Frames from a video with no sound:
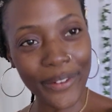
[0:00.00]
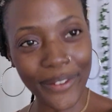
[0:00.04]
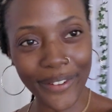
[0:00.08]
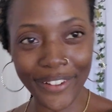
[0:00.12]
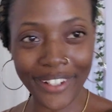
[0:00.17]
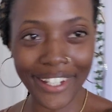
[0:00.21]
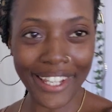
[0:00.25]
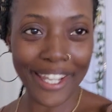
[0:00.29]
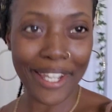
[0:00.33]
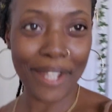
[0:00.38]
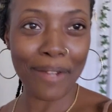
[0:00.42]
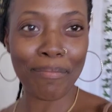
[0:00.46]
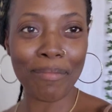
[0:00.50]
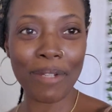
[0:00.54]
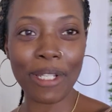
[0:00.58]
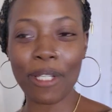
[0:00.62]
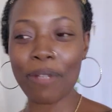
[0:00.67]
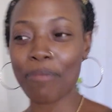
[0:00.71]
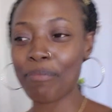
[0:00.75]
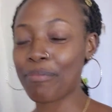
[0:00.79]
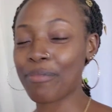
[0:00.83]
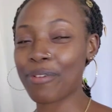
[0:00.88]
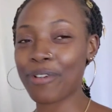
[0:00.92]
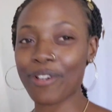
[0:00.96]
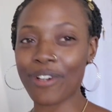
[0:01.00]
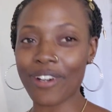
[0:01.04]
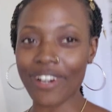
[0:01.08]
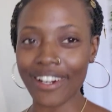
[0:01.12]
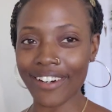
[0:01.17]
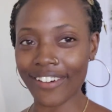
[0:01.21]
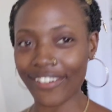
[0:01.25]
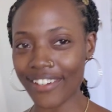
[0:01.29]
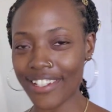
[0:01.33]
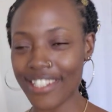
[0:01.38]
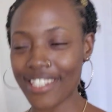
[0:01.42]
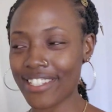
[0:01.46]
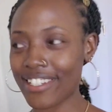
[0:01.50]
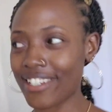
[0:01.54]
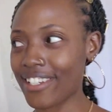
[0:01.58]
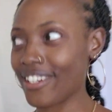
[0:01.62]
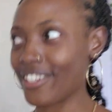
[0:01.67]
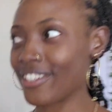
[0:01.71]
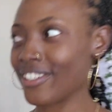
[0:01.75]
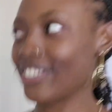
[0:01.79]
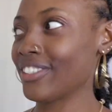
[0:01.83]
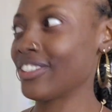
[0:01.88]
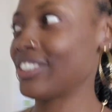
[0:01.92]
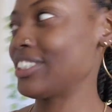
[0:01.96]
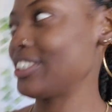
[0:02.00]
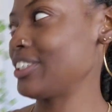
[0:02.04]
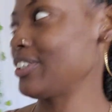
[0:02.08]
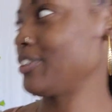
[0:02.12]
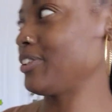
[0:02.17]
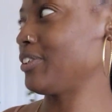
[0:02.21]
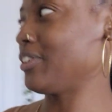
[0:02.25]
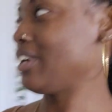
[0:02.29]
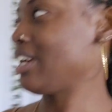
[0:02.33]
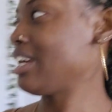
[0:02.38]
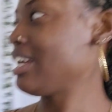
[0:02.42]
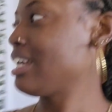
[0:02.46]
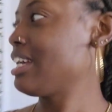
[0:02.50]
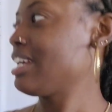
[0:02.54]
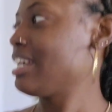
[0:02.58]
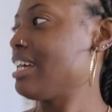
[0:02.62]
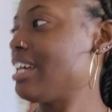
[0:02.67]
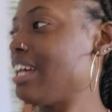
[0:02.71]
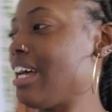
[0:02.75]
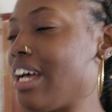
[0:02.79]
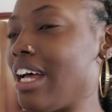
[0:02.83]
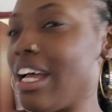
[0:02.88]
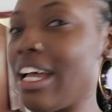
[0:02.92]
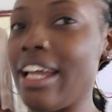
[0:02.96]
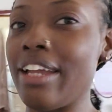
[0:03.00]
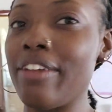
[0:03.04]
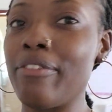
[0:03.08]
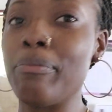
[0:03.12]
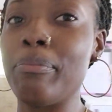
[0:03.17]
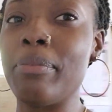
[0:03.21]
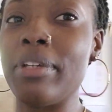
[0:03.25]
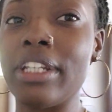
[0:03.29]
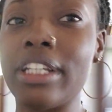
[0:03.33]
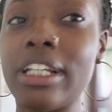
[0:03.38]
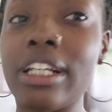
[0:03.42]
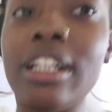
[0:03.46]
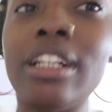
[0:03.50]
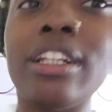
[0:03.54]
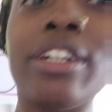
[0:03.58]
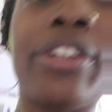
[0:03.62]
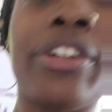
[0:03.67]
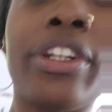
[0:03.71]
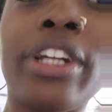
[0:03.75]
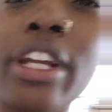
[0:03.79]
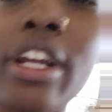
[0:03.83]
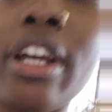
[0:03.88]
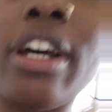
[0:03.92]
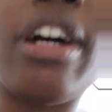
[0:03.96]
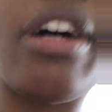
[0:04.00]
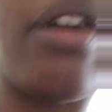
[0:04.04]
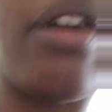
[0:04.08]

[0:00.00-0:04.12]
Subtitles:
Okay, I'm making progress, y'all. So I've been clearing